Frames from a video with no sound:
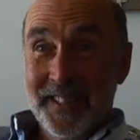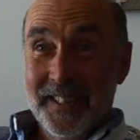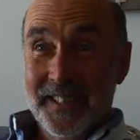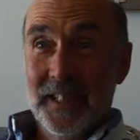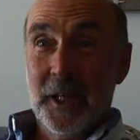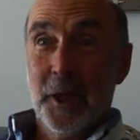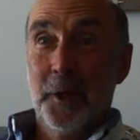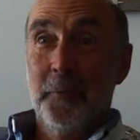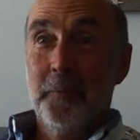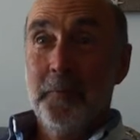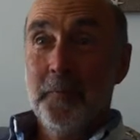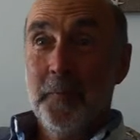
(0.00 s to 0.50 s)

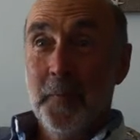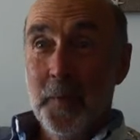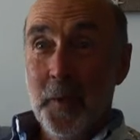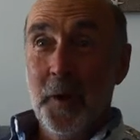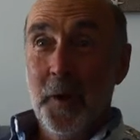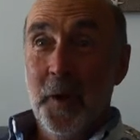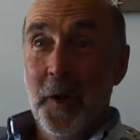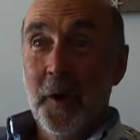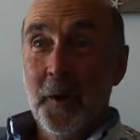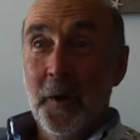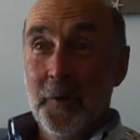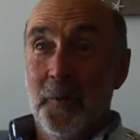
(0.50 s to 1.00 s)
um,
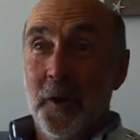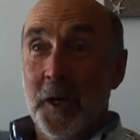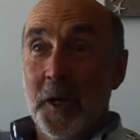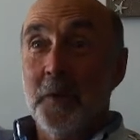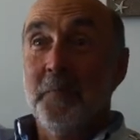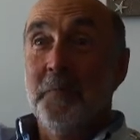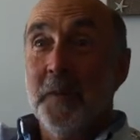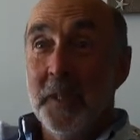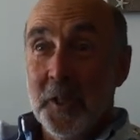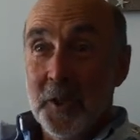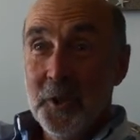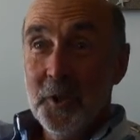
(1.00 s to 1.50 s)
you know, I'd
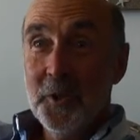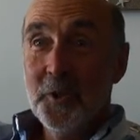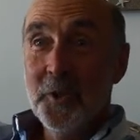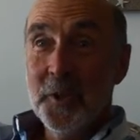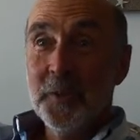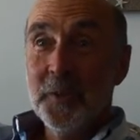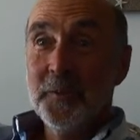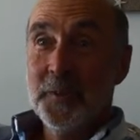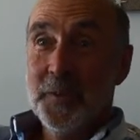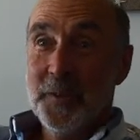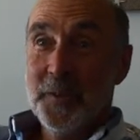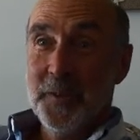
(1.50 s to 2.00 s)
recommend you
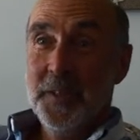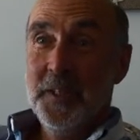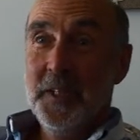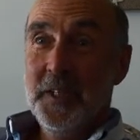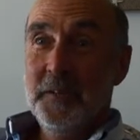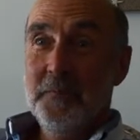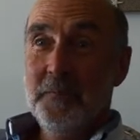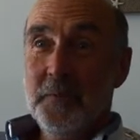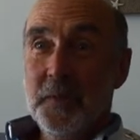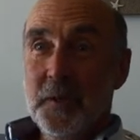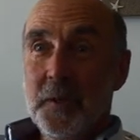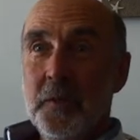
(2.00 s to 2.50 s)
go and see
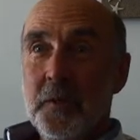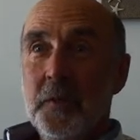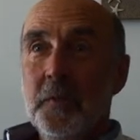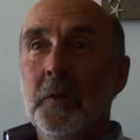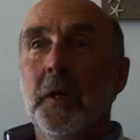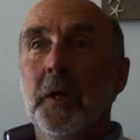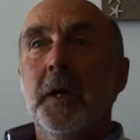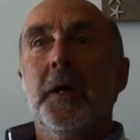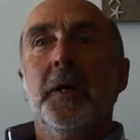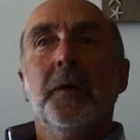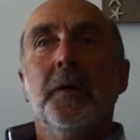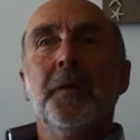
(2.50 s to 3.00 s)
him too.